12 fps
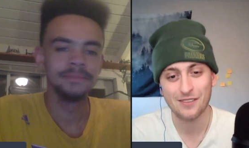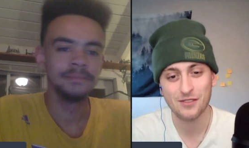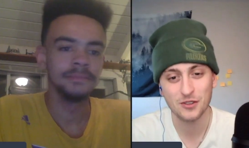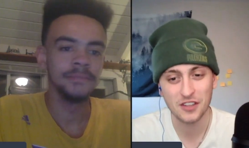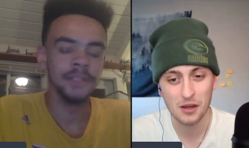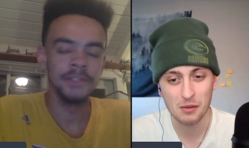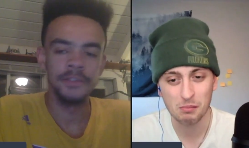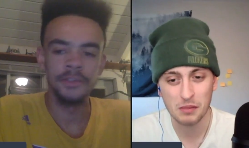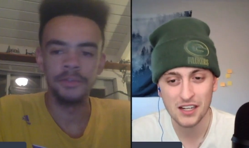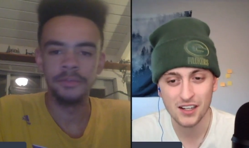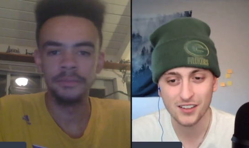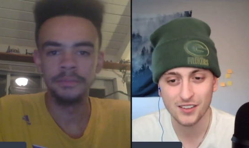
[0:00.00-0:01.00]
Speaker 1: Everyone's getting
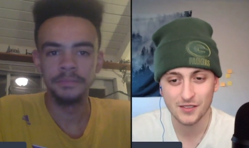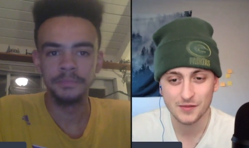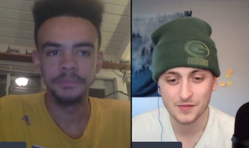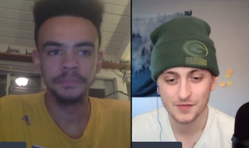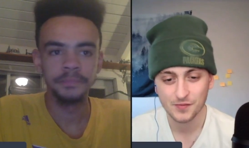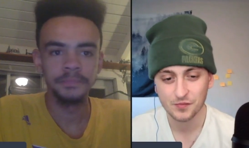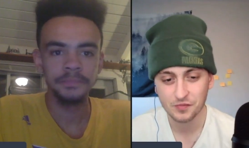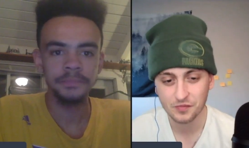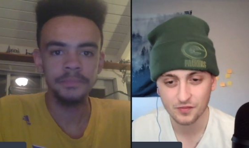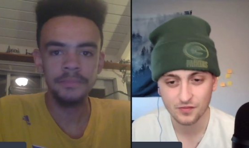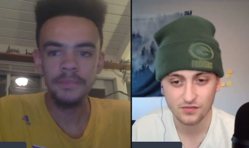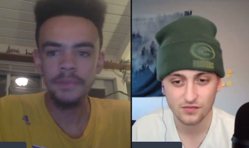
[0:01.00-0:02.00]
Speaker 2: beat.
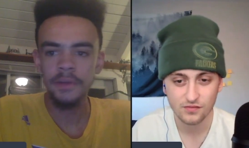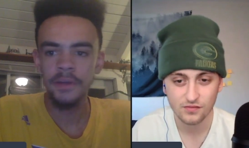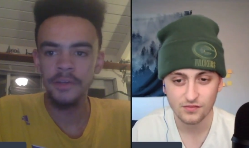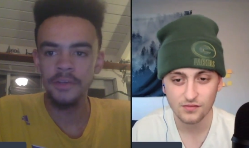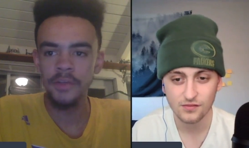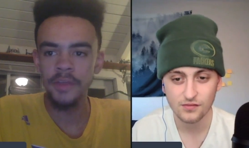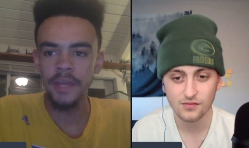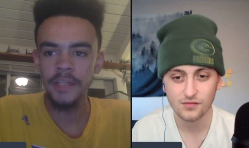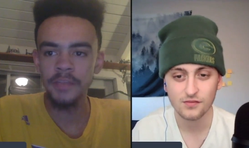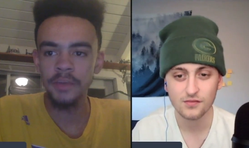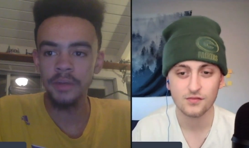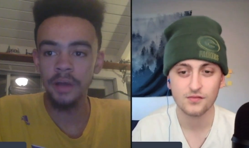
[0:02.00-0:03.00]
All right, so the
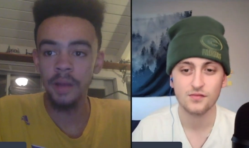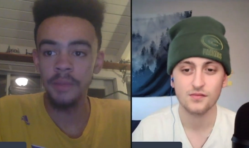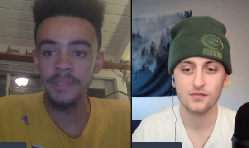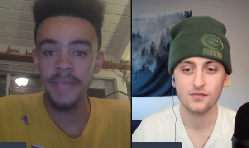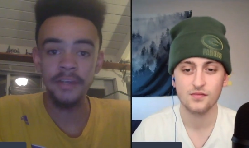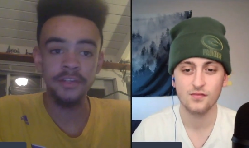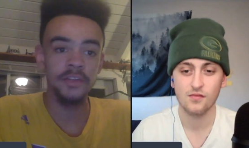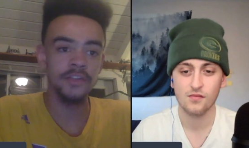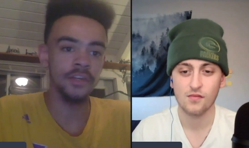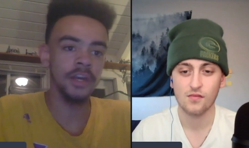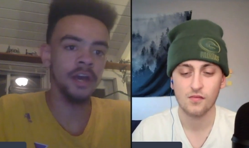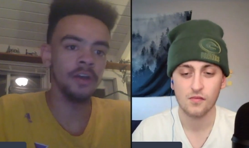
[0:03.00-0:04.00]
next one up is actually the
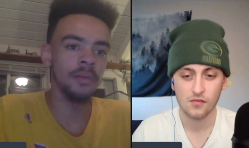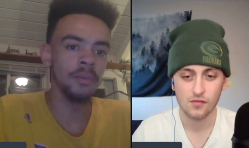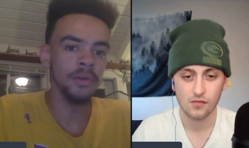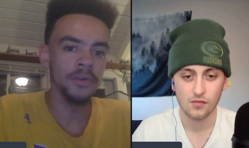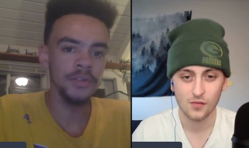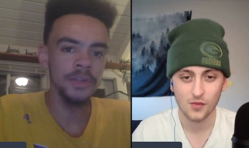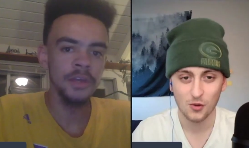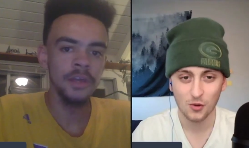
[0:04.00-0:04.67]
Chicago Bulls.